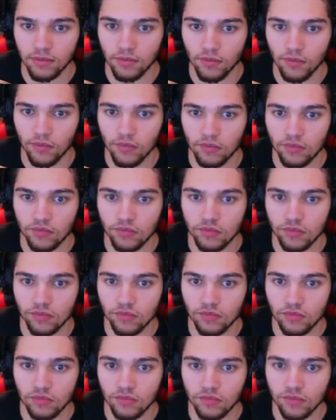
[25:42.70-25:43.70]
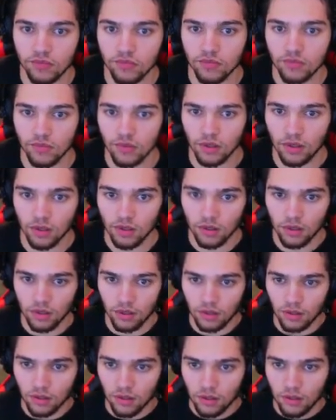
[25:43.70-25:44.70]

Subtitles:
(silence)